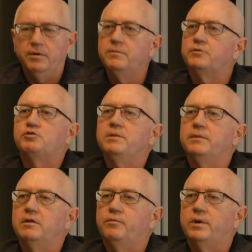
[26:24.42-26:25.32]
from the
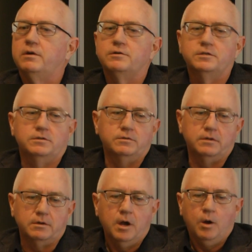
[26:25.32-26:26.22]
treatment of Uyghurs to
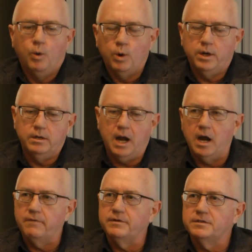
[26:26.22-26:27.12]
their organ
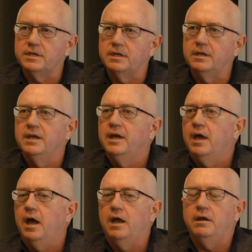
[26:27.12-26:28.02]
harvesting,
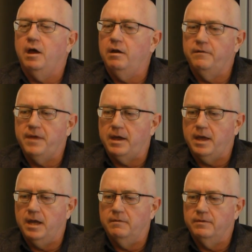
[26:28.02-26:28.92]
all of that
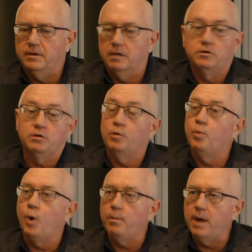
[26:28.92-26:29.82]
kind of a thing, to their
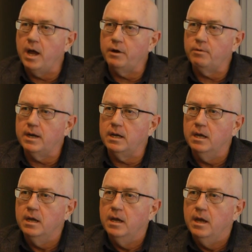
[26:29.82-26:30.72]
warmongering,
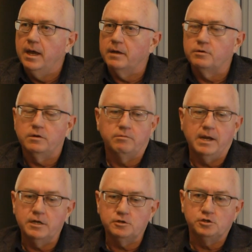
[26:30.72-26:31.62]
to their
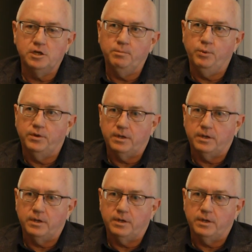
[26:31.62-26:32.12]
relationship with